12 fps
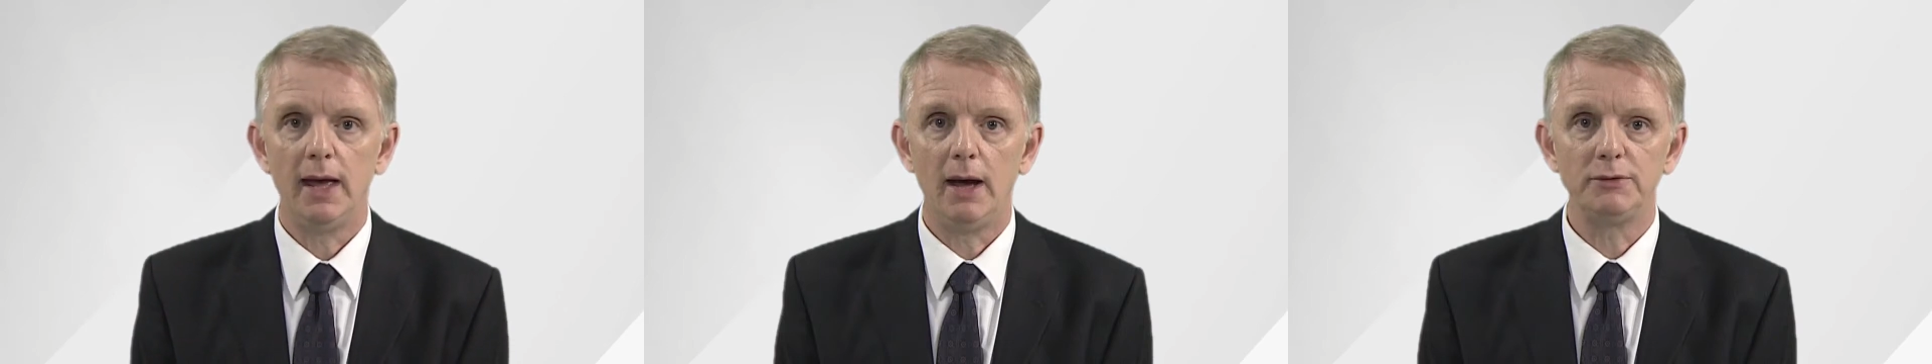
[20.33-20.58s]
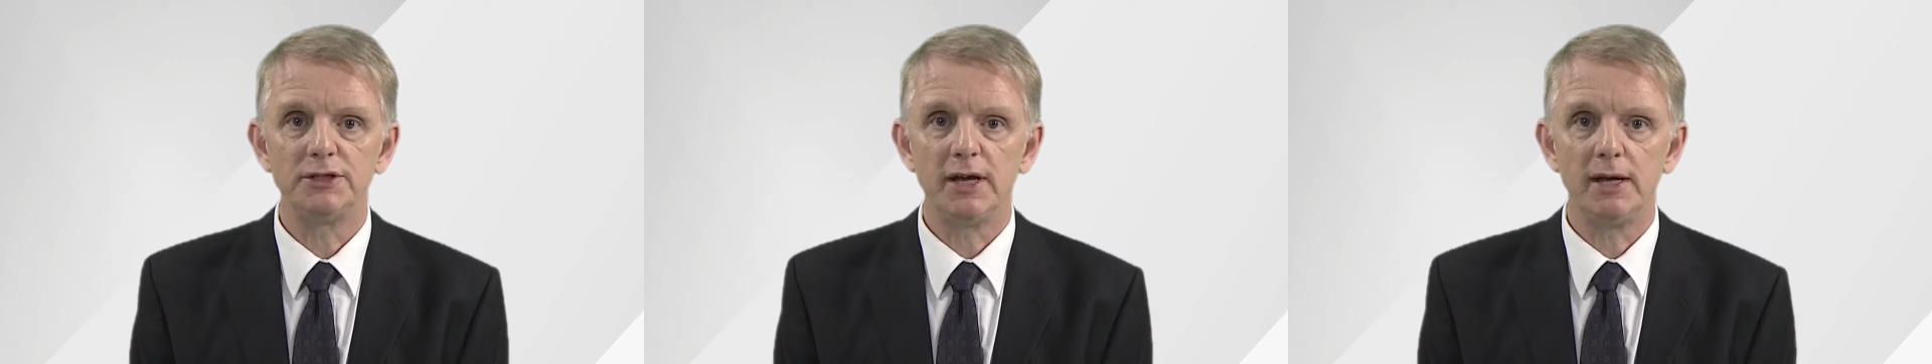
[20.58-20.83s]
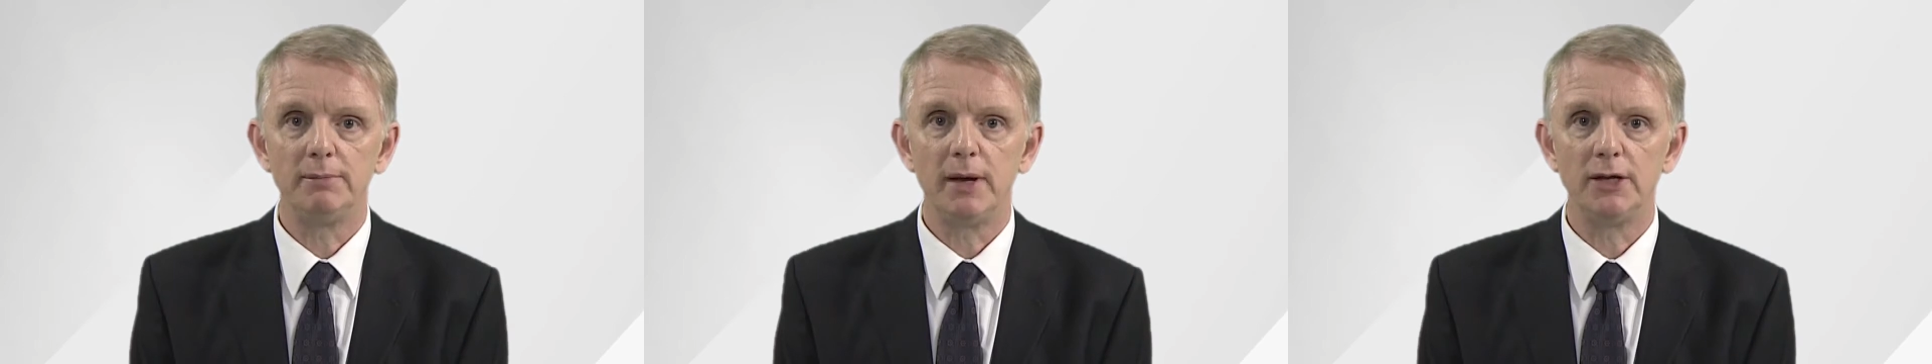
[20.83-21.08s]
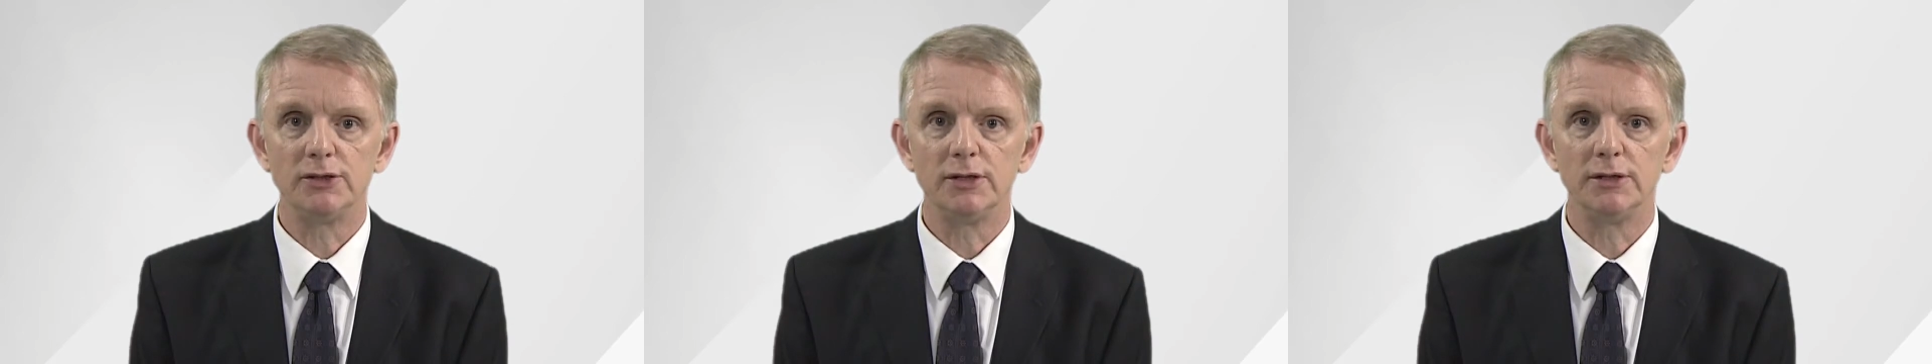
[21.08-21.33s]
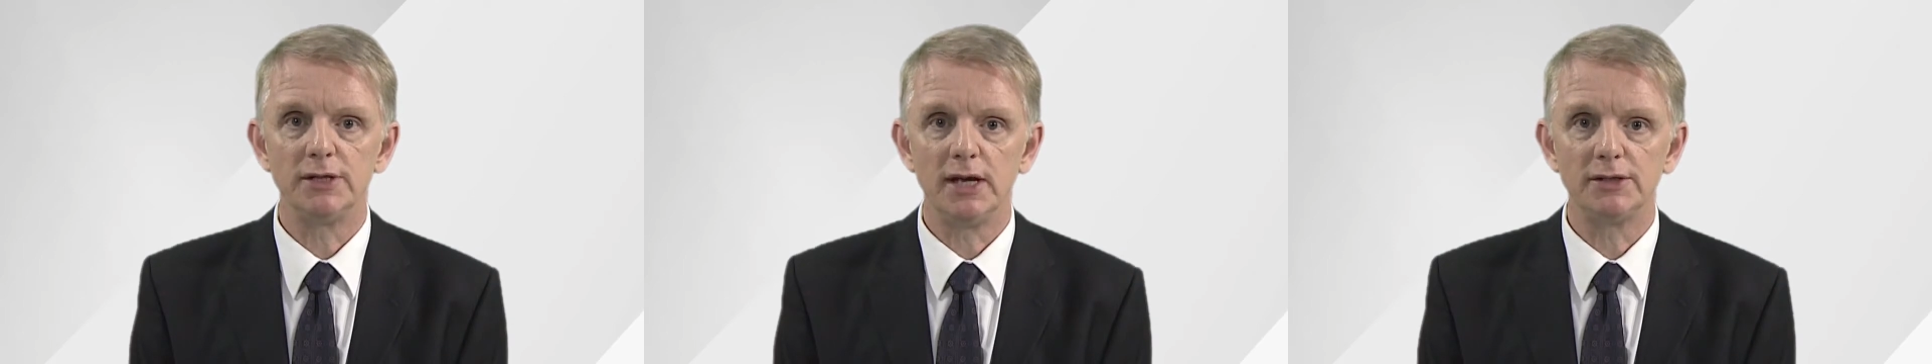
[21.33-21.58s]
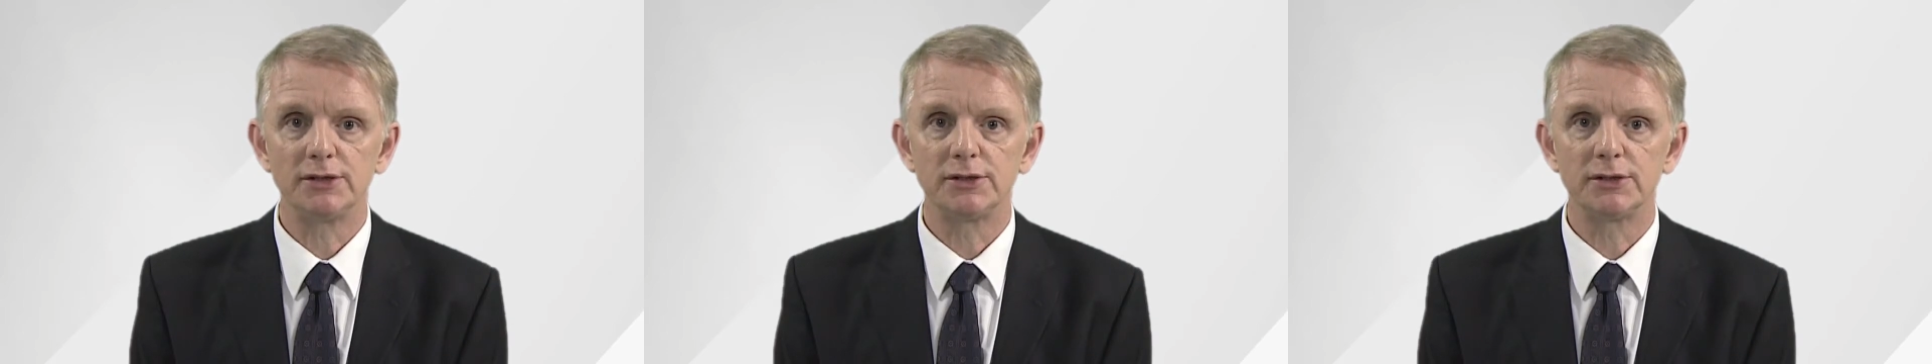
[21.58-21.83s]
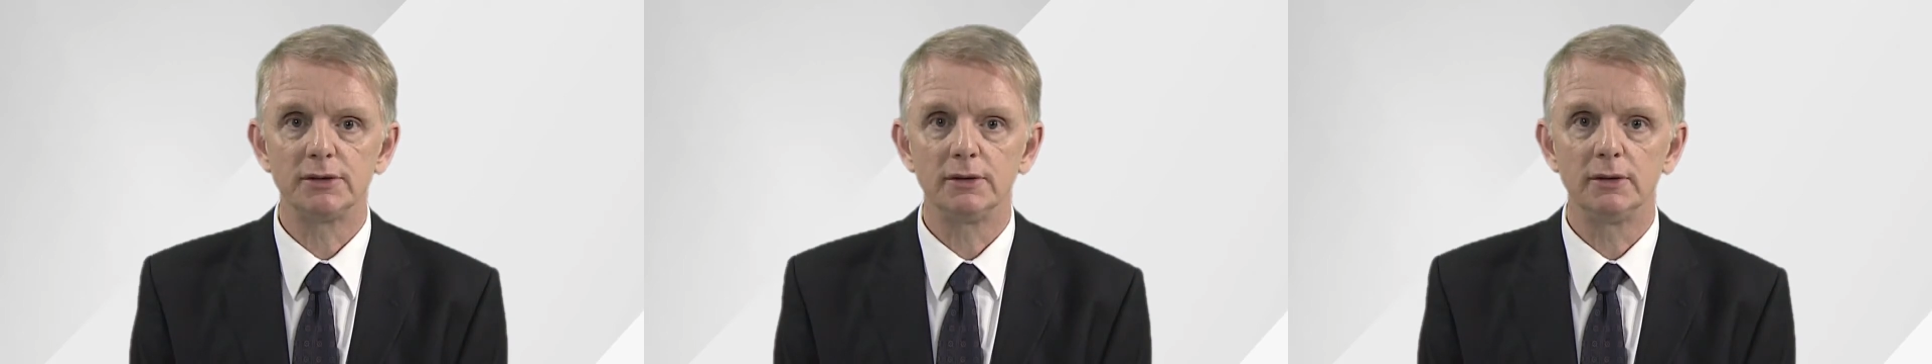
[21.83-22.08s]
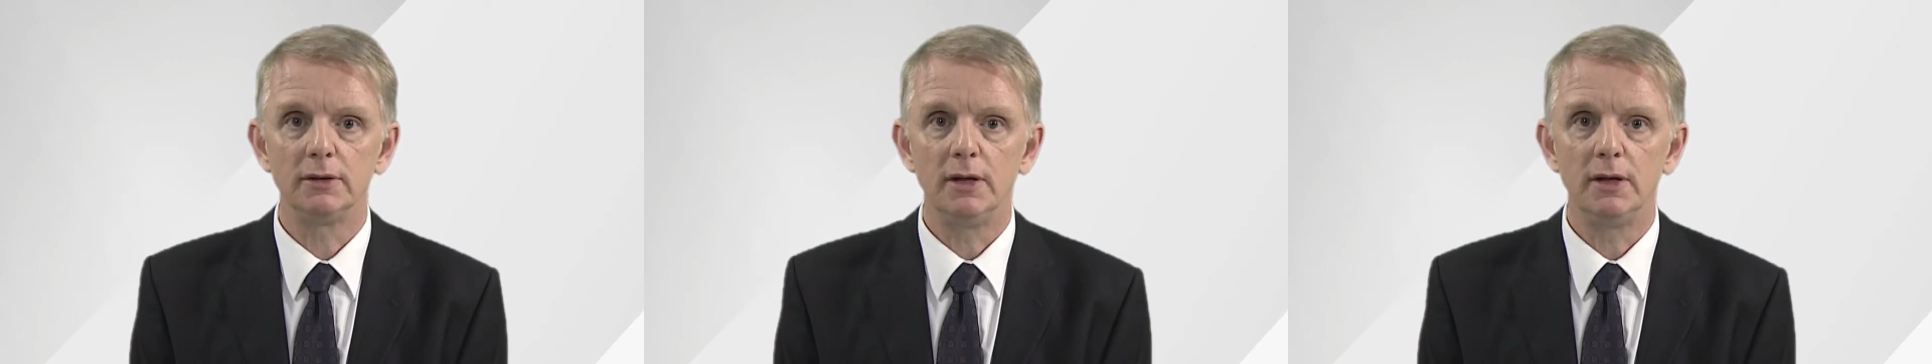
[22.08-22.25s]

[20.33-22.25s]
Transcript: how to take patient tests,